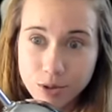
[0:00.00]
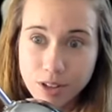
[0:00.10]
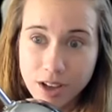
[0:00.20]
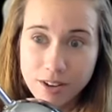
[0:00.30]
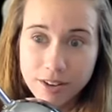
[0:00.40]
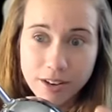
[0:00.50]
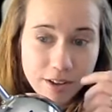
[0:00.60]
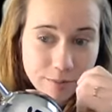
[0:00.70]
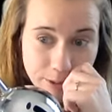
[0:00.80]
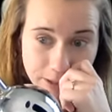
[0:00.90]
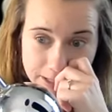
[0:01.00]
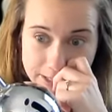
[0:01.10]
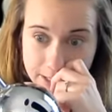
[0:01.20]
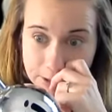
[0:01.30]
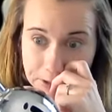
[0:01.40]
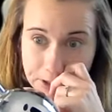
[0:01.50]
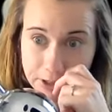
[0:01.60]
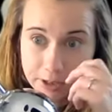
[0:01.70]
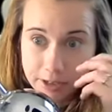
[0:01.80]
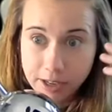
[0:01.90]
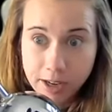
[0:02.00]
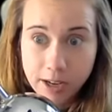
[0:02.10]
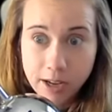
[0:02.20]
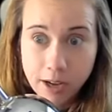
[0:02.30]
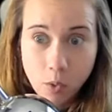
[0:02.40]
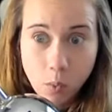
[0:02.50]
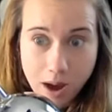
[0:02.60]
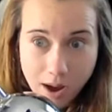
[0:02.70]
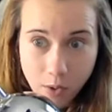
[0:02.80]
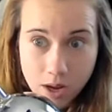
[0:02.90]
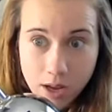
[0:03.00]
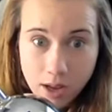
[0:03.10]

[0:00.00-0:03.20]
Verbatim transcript: do that on and off, but let's take a look. Wow.